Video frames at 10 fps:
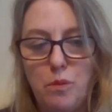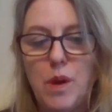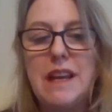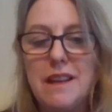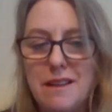
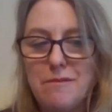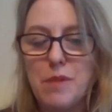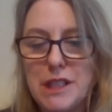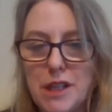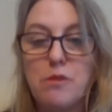we
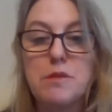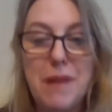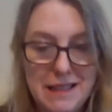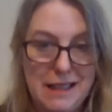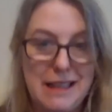we don't
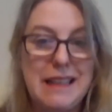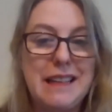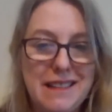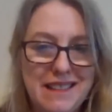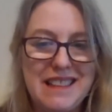
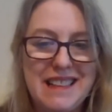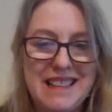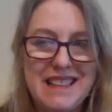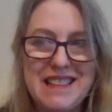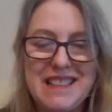basically
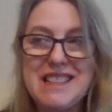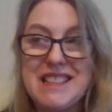uh,